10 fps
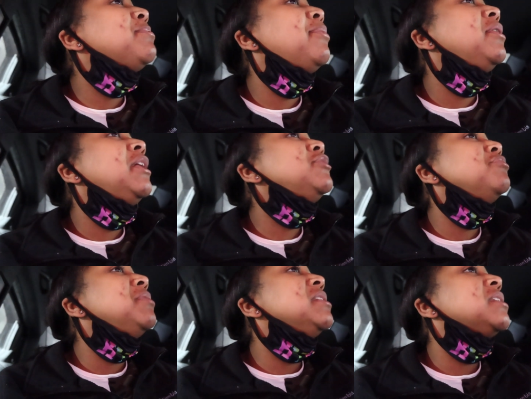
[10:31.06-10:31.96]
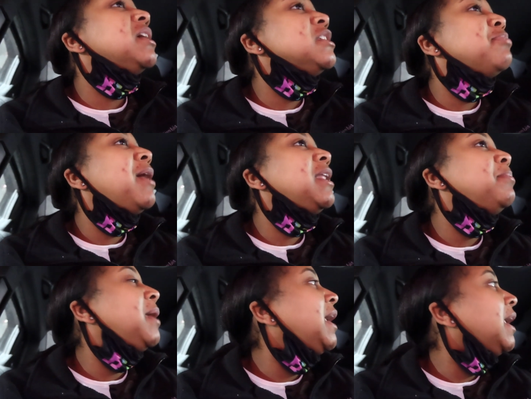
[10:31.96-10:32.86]
point that you're missing, cause it's probably
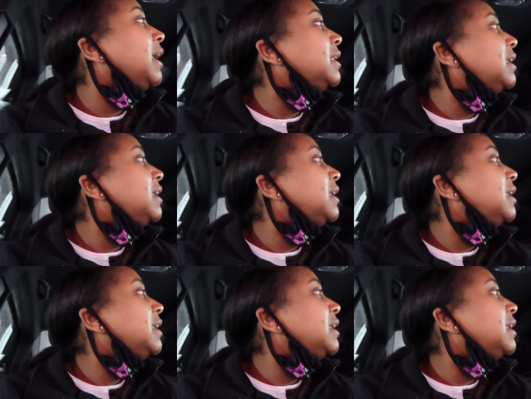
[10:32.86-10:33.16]
packed.